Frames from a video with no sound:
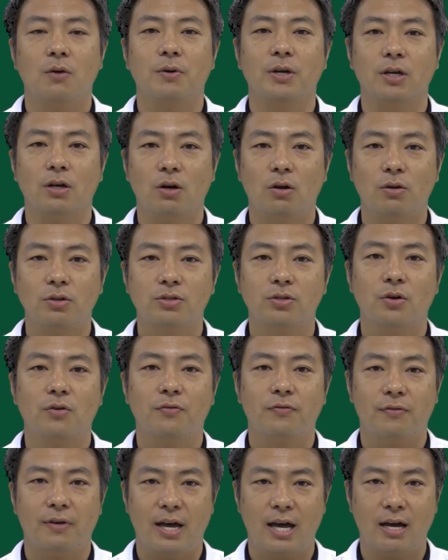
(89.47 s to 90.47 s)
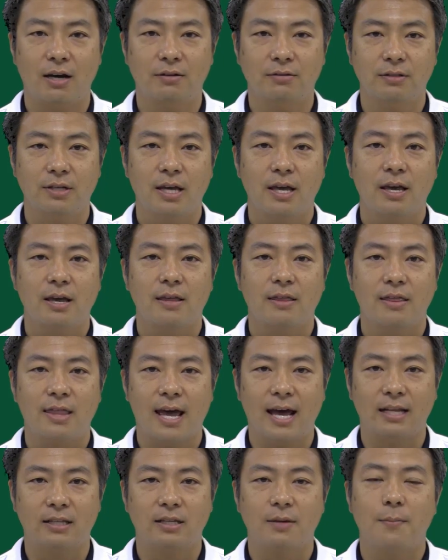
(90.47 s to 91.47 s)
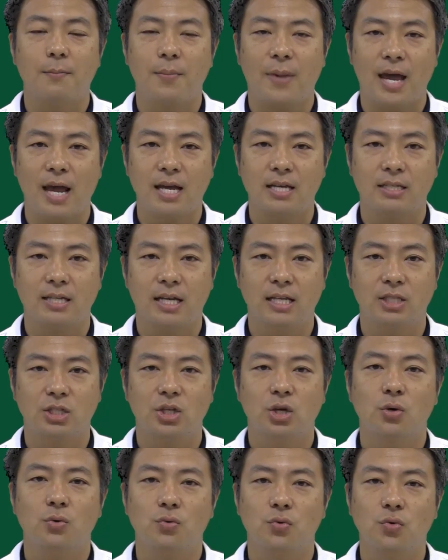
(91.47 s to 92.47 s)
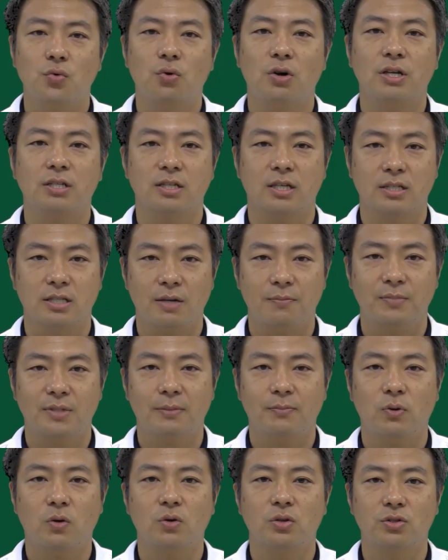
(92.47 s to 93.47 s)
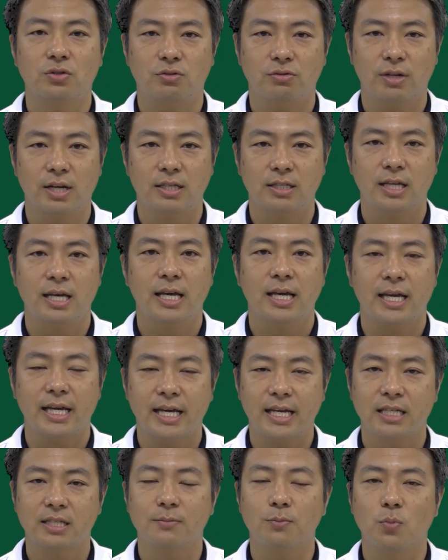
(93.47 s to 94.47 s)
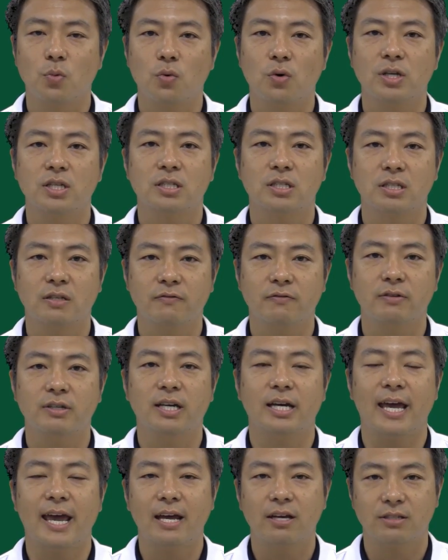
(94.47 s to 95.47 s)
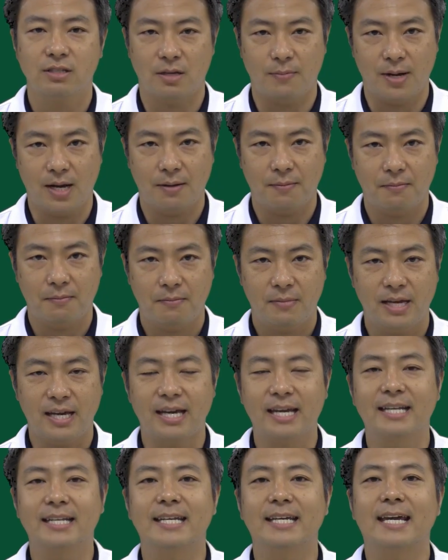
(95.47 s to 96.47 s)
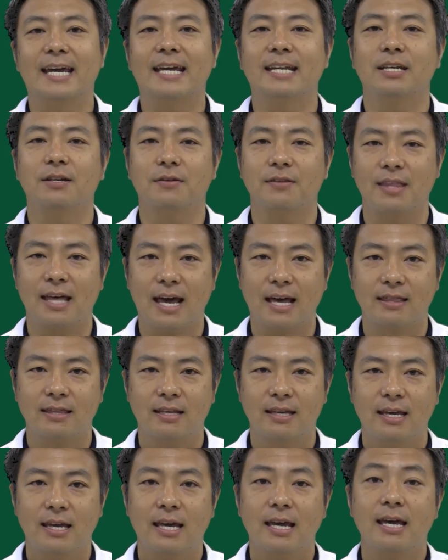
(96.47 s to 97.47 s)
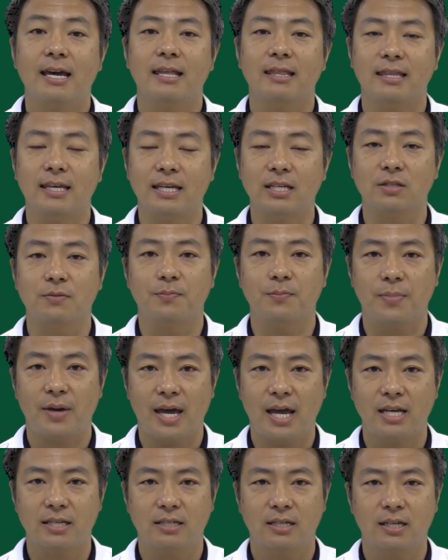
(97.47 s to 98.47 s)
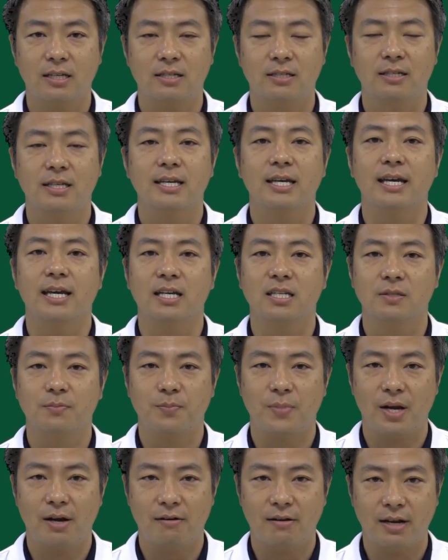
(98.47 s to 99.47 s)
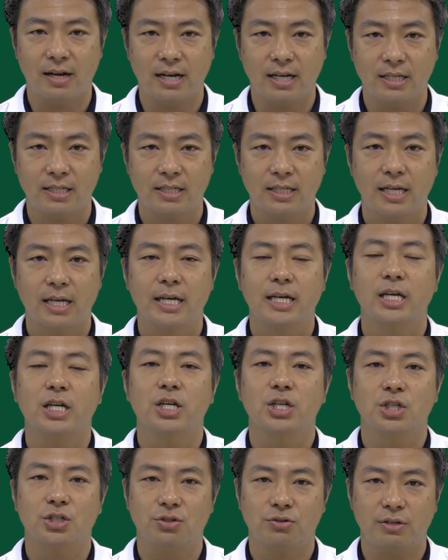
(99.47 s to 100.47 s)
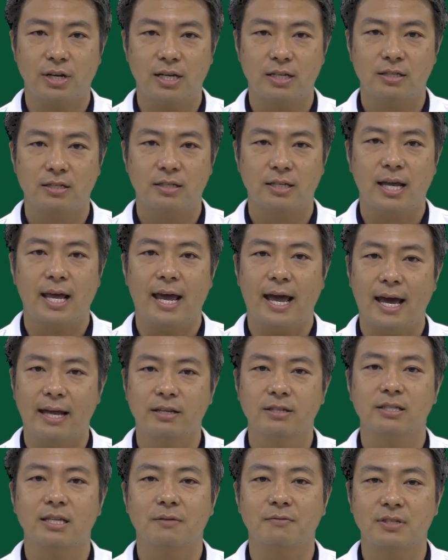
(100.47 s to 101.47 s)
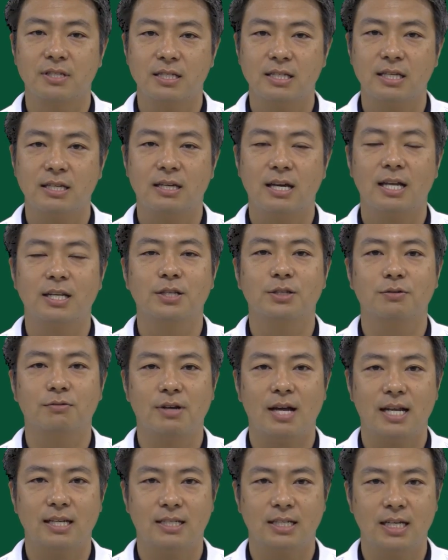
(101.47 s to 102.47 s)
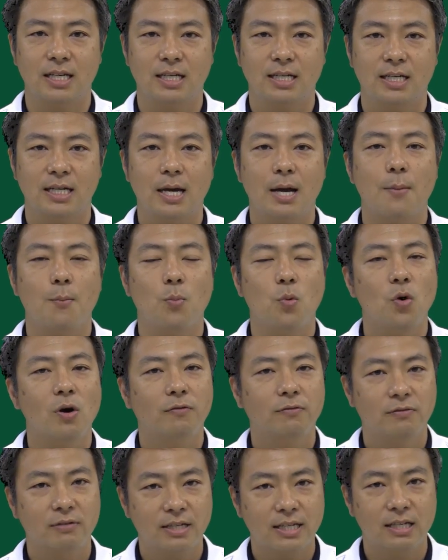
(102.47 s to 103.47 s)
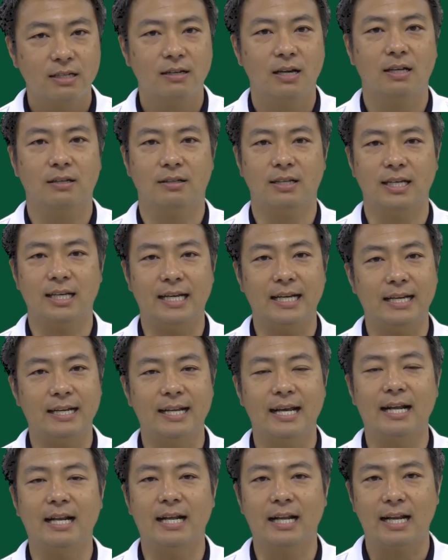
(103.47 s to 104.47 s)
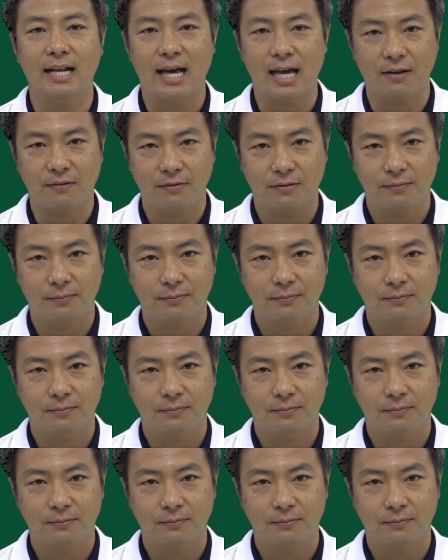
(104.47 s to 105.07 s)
We also found that patients who are susceptible to stress is more severe eczema, indicating that these patients experience stress and subsequent scratching more frequently in daily life.